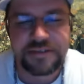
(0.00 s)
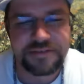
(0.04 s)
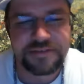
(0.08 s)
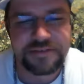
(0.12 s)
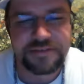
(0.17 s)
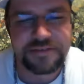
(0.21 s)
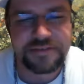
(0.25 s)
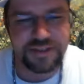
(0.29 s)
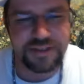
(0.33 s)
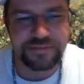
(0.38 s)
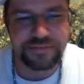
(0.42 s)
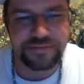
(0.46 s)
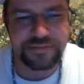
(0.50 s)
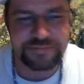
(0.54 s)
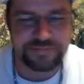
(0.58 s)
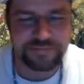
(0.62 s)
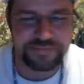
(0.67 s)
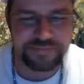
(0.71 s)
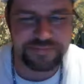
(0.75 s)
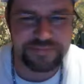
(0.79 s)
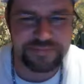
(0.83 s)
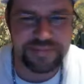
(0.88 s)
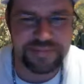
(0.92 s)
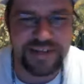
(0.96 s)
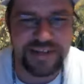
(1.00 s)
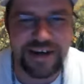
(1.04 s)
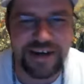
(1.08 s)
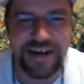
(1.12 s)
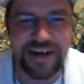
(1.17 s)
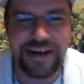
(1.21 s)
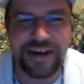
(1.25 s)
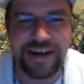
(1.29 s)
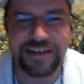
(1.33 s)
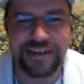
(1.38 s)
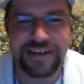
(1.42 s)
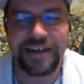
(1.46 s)
So,
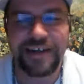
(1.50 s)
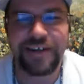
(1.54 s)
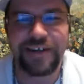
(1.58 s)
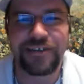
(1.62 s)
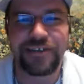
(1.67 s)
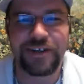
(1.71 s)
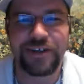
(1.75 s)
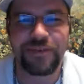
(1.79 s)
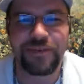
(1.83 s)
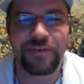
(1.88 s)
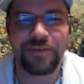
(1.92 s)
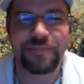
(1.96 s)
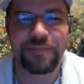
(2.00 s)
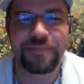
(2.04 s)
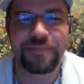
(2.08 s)
alright, have a good one.